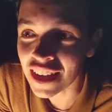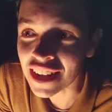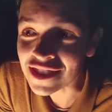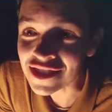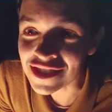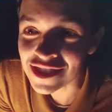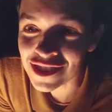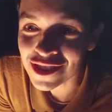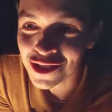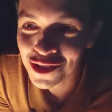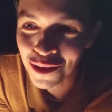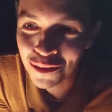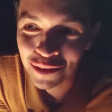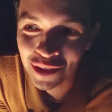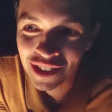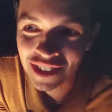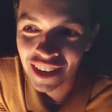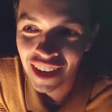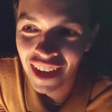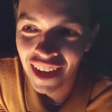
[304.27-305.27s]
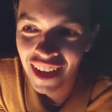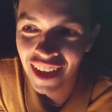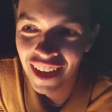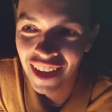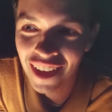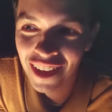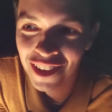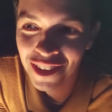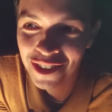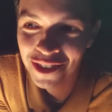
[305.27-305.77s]
that's something
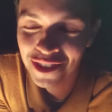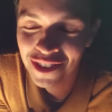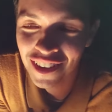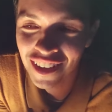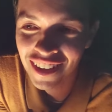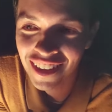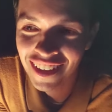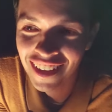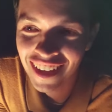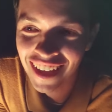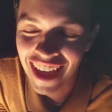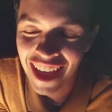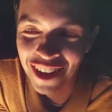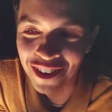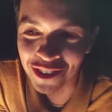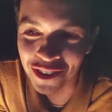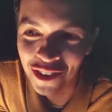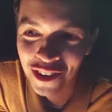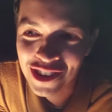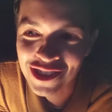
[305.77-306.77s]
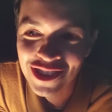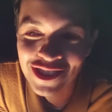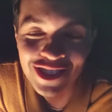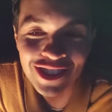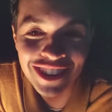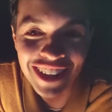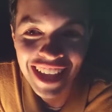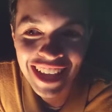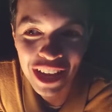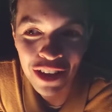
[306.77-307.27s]
I don't know, it's
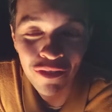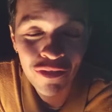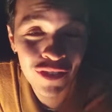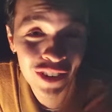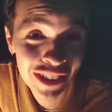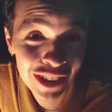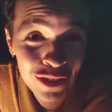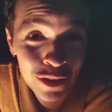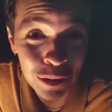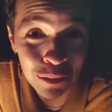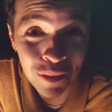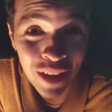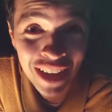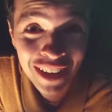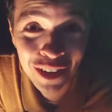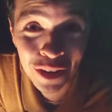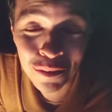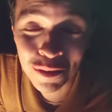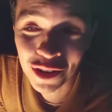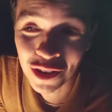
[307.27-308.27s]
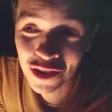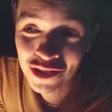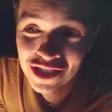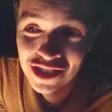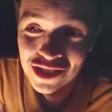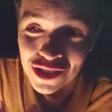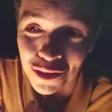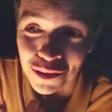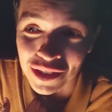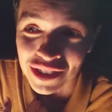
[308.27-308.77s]
just like a friendly reminder, because
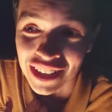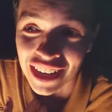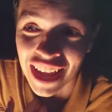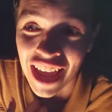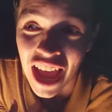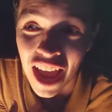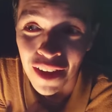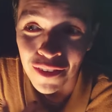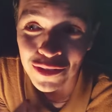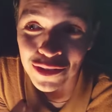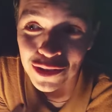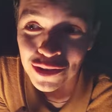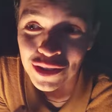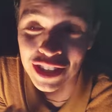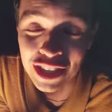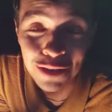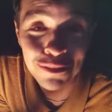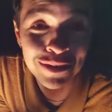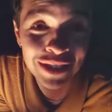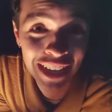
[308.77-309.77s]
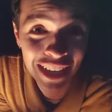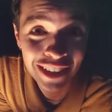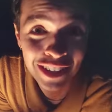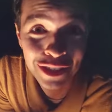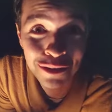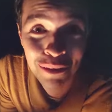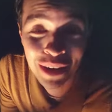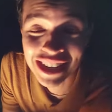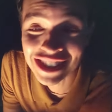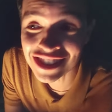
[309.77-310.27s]
it's something that I have to keep
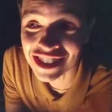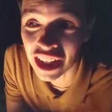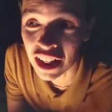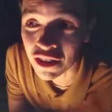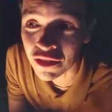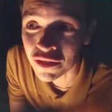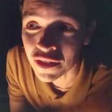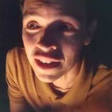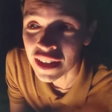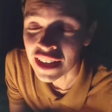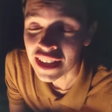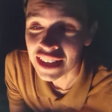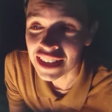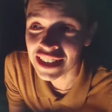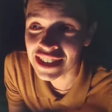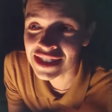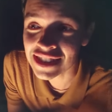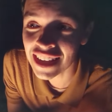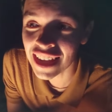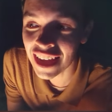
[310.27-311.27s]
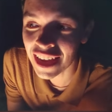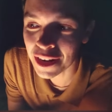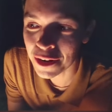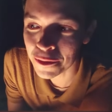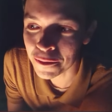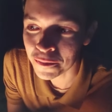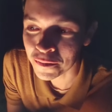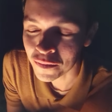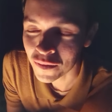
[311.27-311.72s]
telling myself, is that